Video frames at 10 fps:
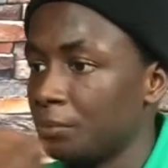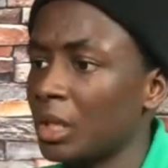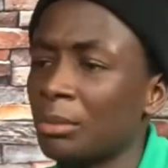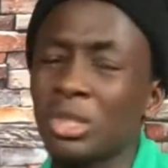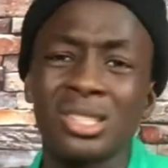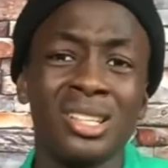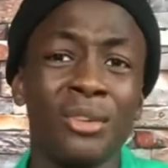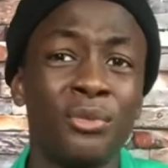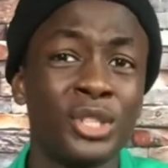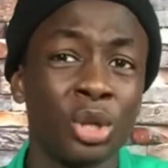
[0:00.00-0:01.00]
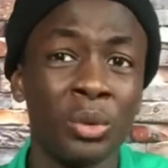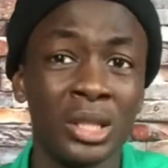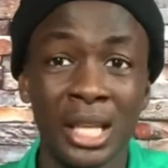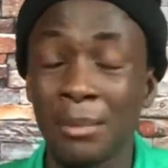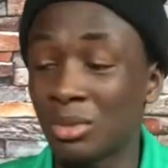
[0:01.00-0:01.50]
I'm not seeing a featuring
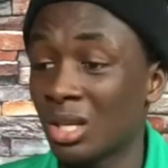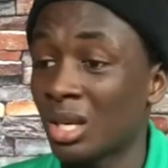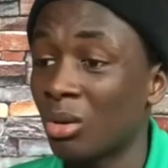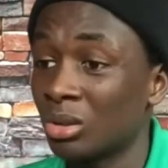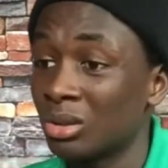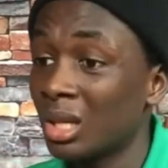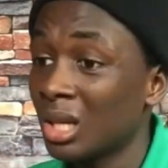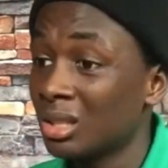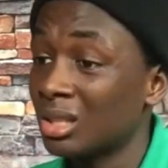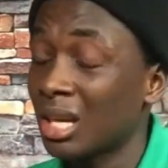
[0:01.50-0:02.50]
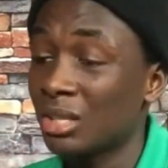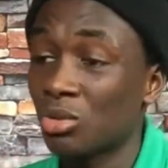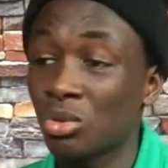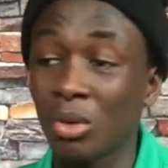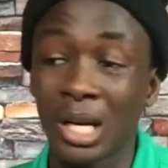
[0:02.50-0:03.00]
Tems here on the title,
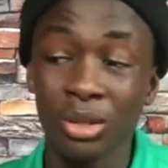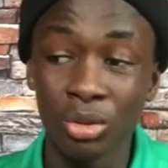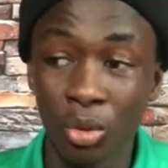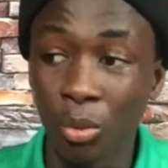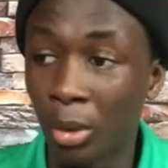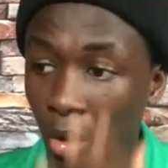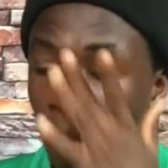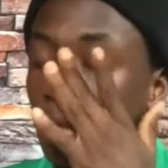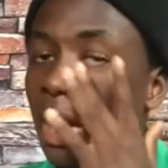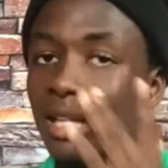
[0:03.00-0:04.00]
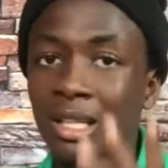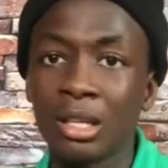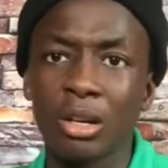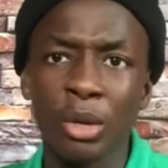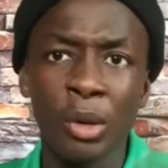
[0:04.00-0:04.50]
so I don't know, but I
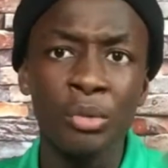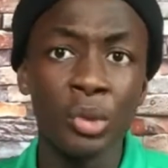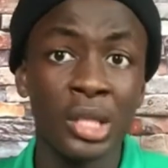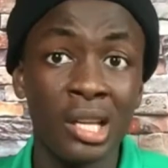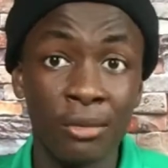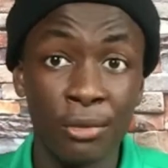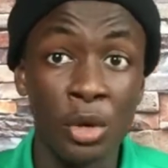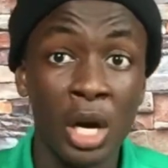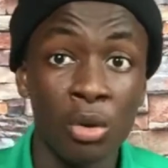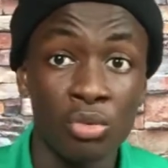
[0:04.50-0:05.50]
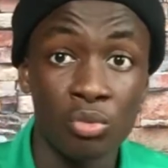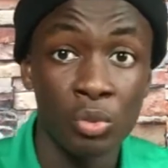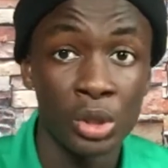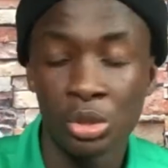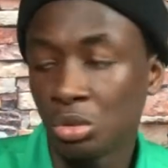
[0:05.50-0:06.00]
think when we hear the vocals
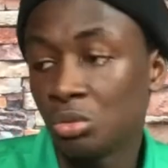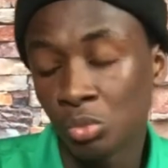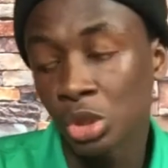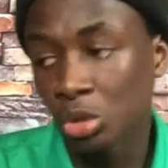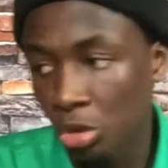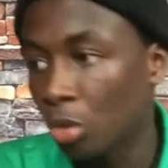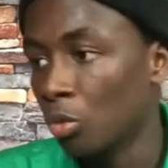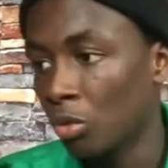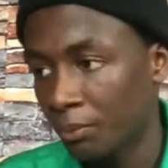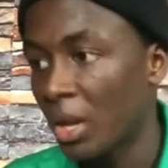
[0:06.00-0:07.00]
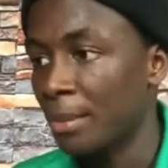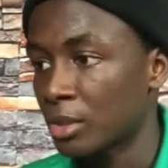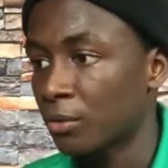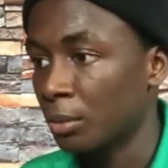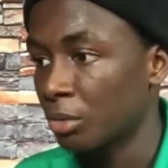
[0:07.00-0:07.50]
we should we should know Tems
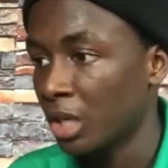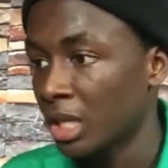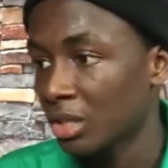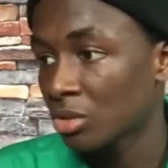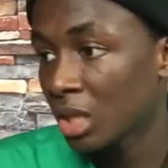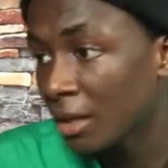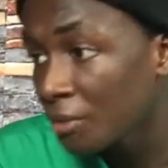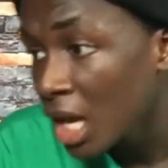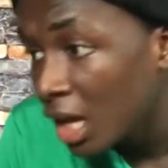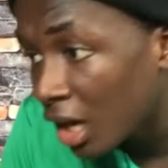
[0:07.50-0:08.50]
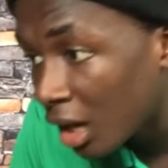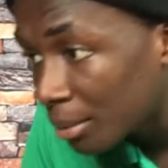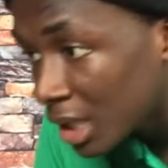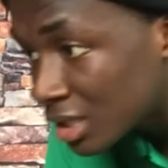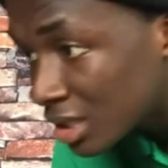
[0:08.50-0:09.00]
from Rihanna. So yeah, um
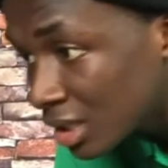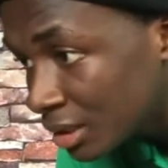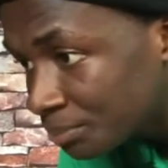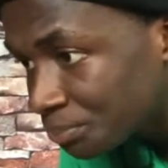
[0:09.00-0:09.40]
let's see